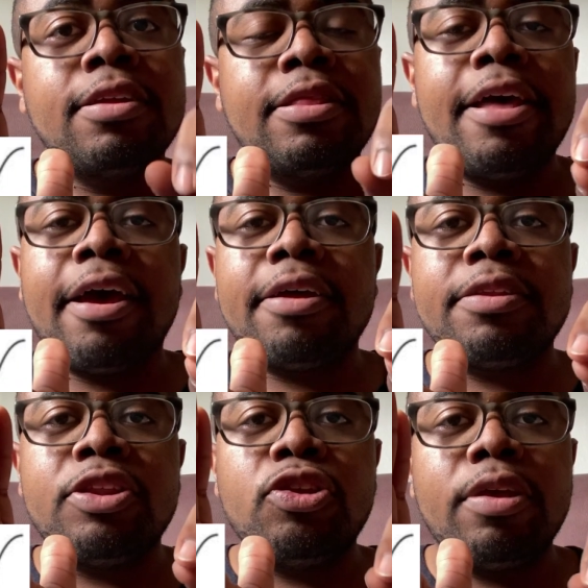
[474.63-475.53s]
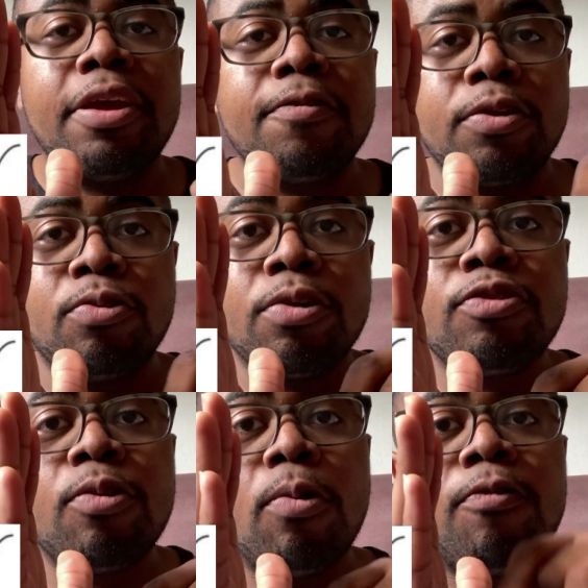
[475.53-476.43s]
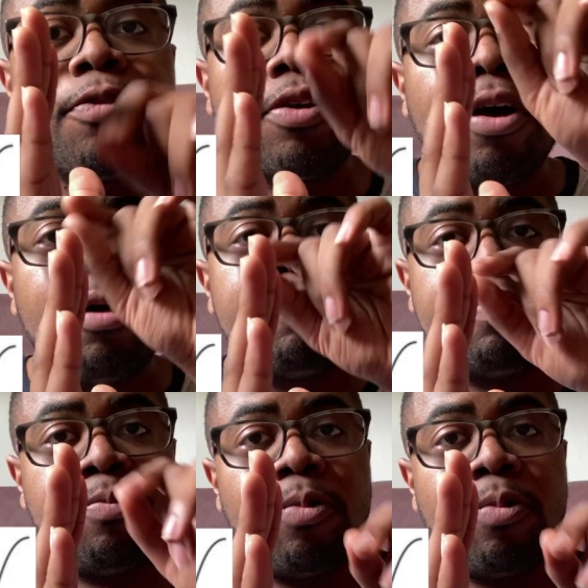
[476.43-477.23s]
then in order to overcome,